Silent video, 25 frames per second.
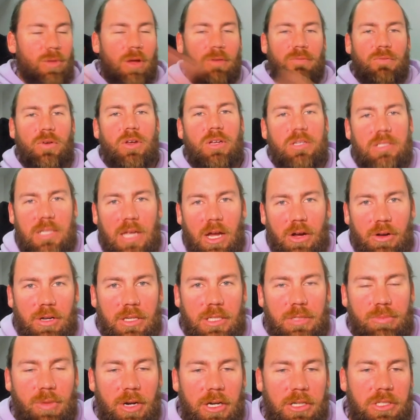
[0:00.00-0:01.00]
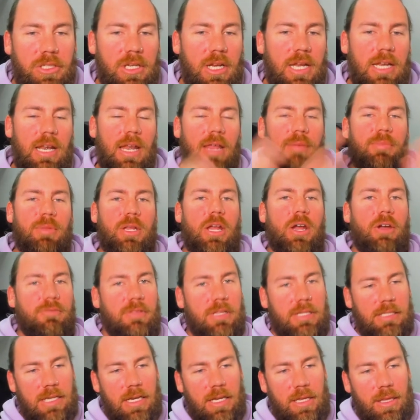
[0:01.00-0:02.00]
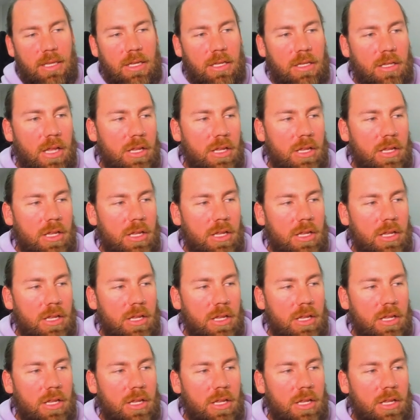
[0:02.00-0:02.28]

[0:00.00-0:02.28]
first go at a spreadsheet. Let me know if there's anything